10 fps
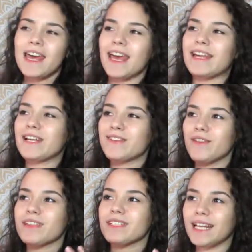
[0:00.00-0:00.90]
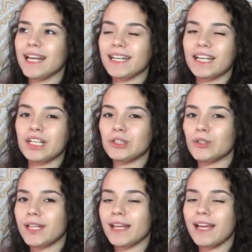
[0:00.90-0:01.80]
and I saw this lady
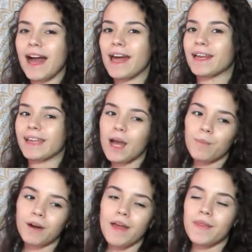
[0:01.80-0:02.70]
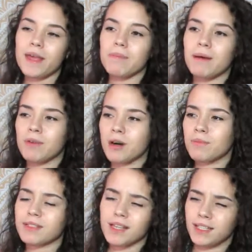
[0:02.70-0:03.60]
looking at a camera, and then my mom
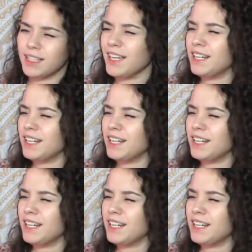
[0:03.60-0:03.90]
was like,